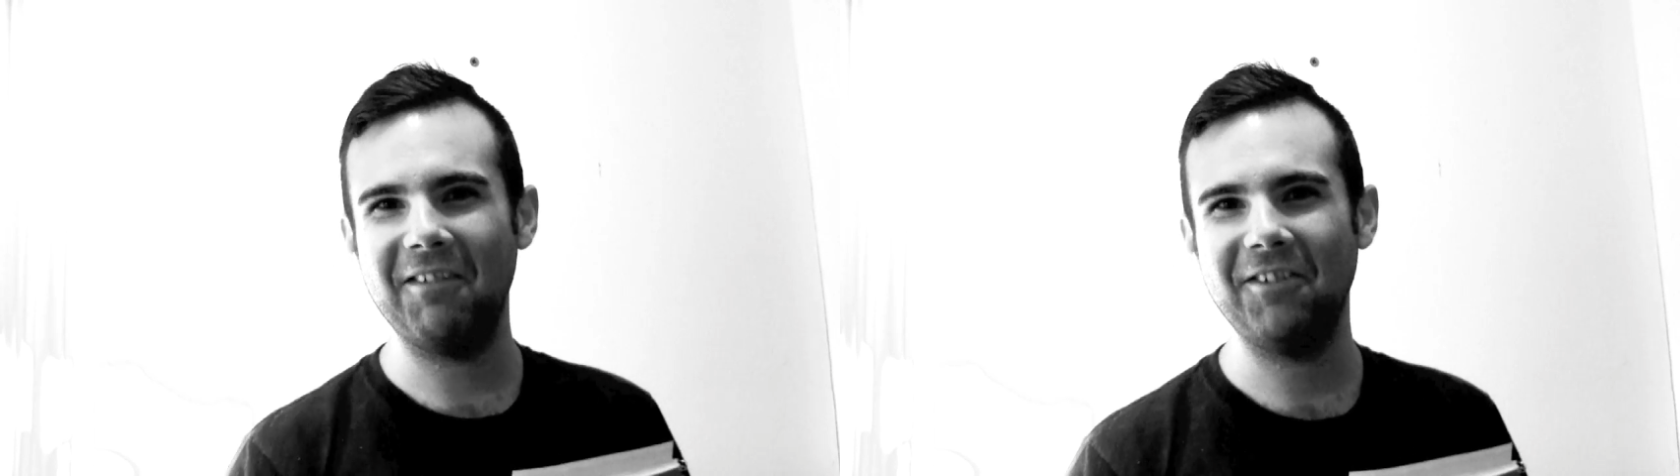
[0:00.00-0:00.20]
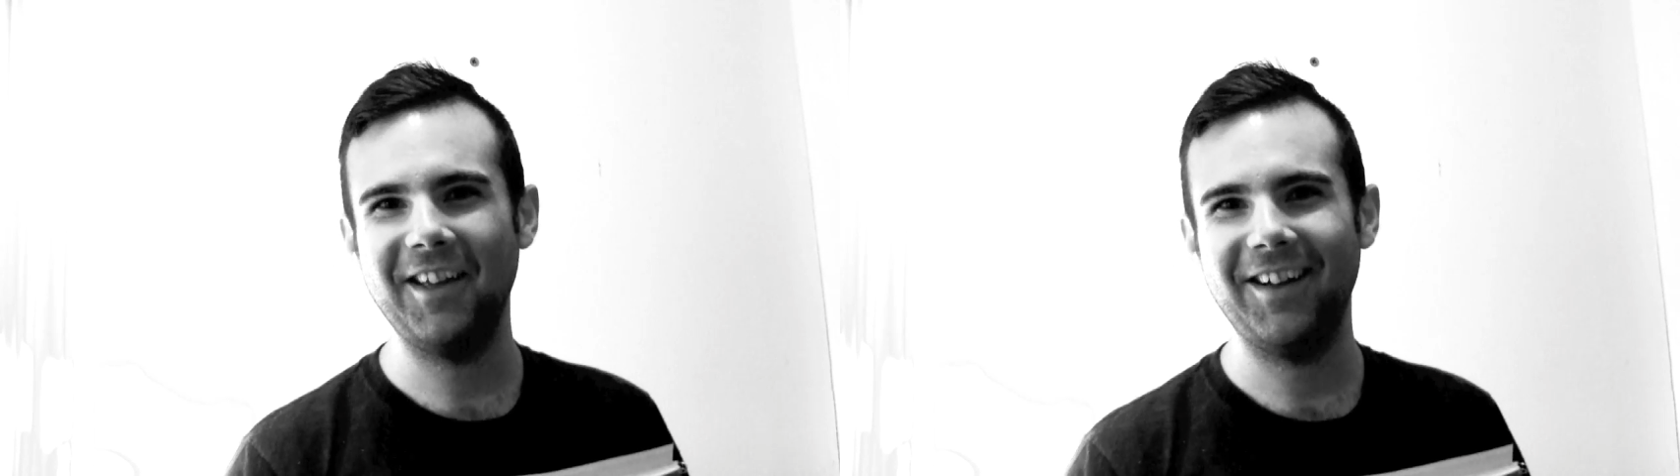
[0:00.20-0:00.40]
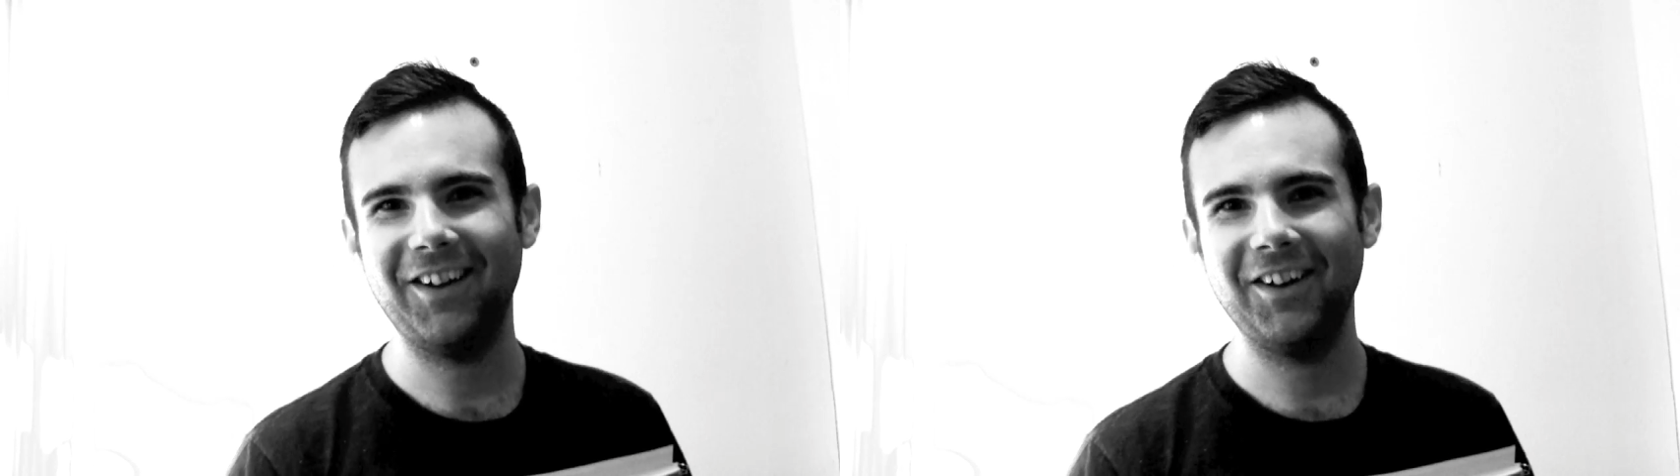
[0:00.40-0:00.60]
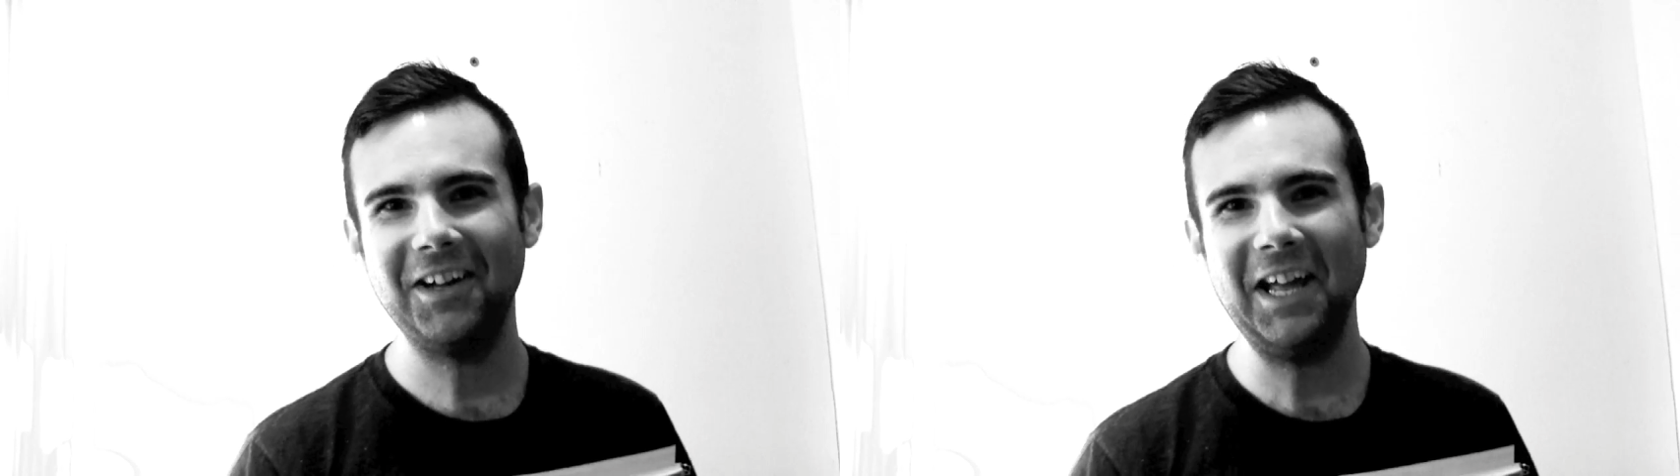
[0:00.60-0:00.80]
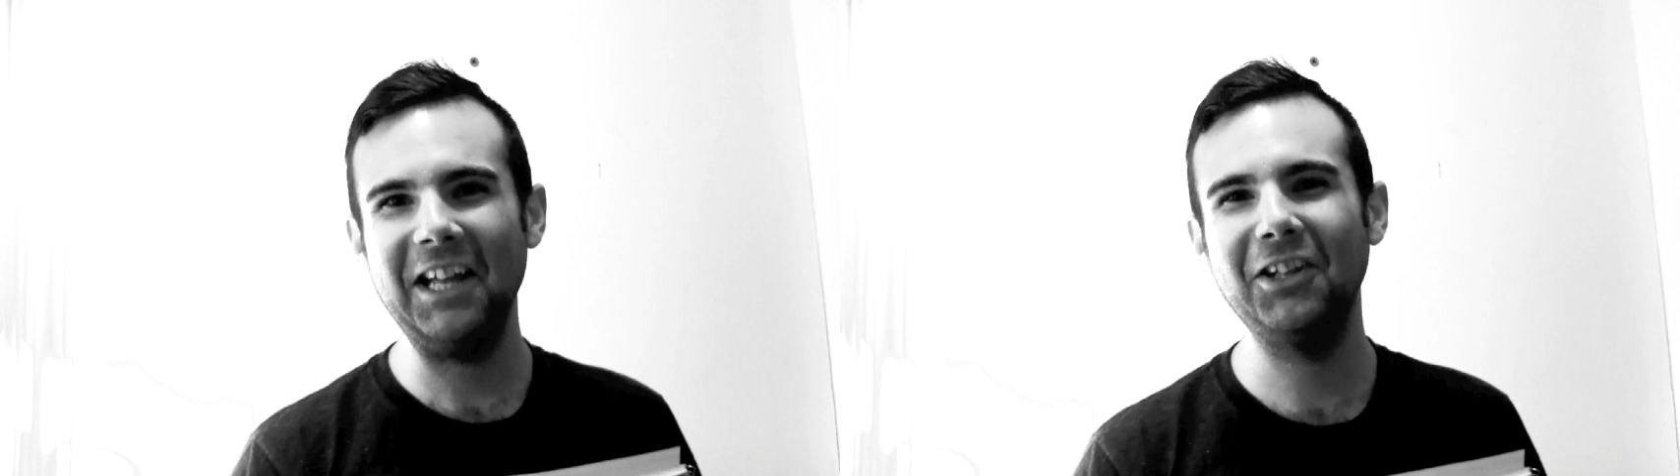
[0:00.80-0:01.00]
here?
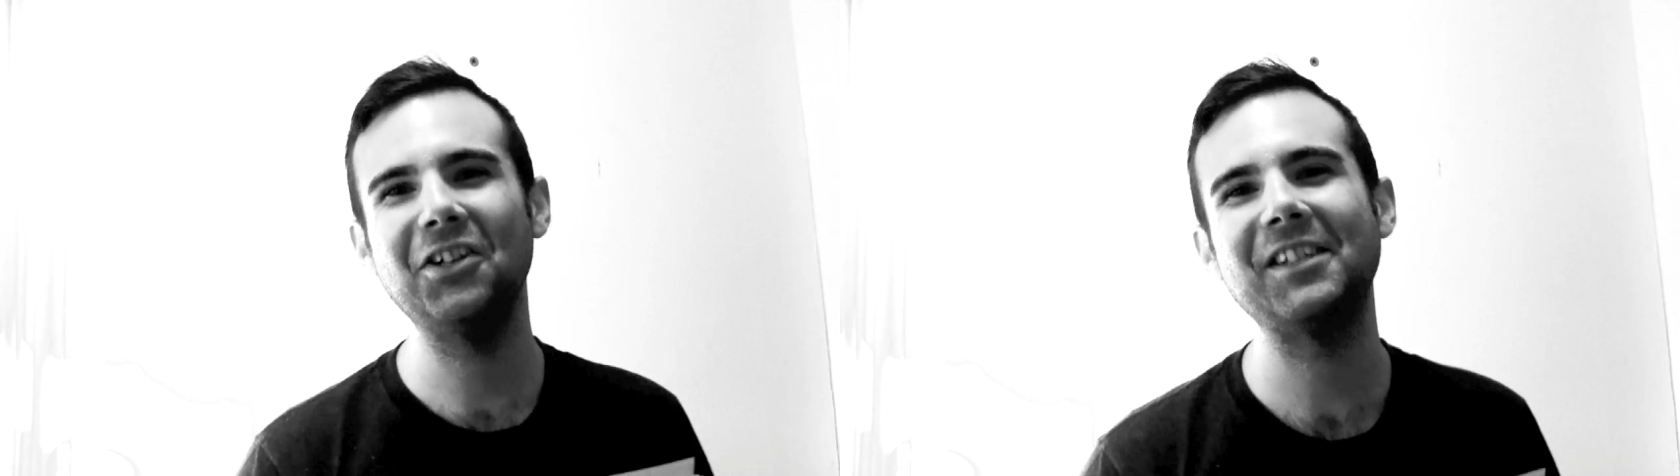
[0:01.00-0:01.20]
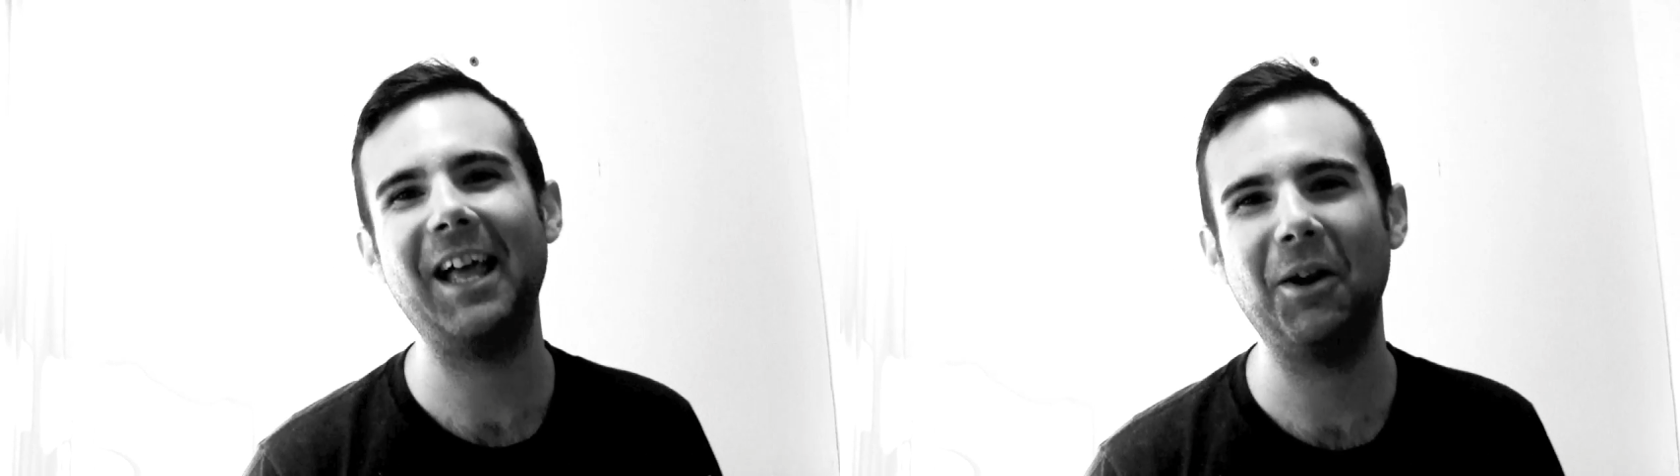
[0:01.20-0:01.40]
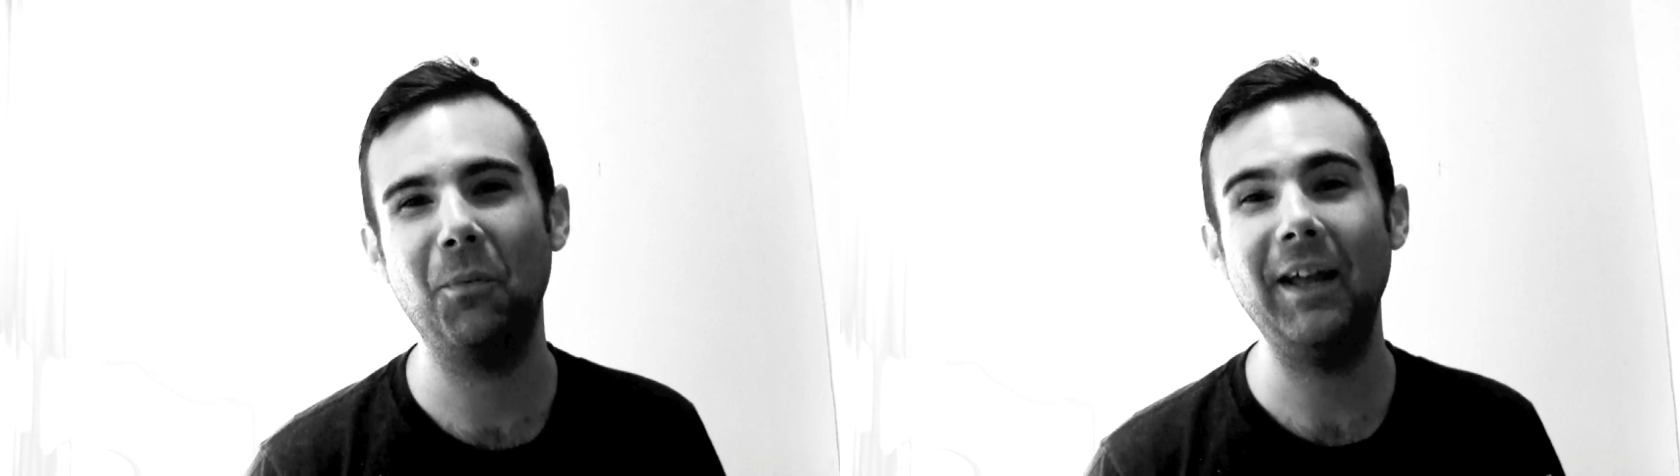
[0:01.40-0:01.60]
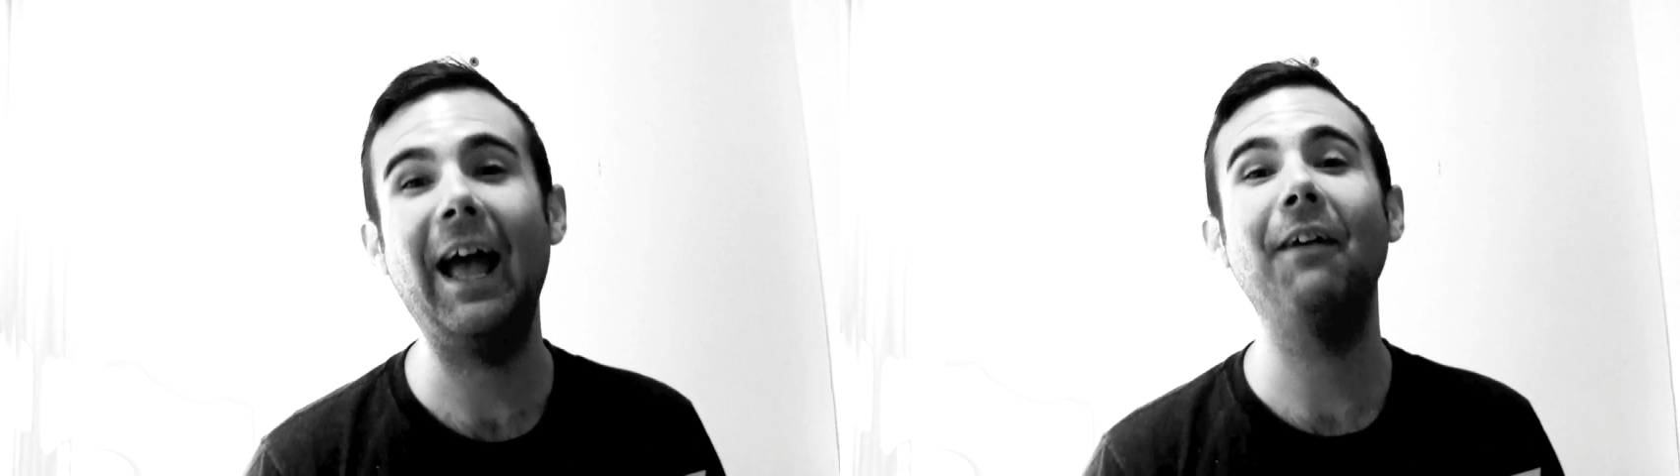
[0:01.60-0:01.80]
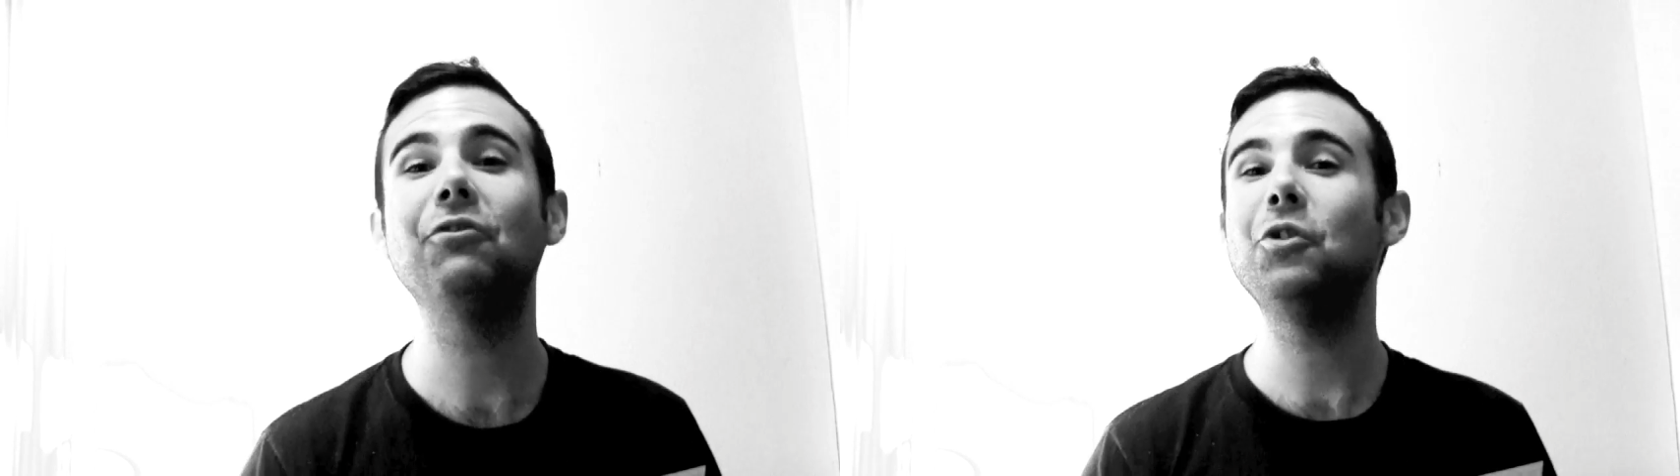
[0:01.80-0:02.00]
It looks like we have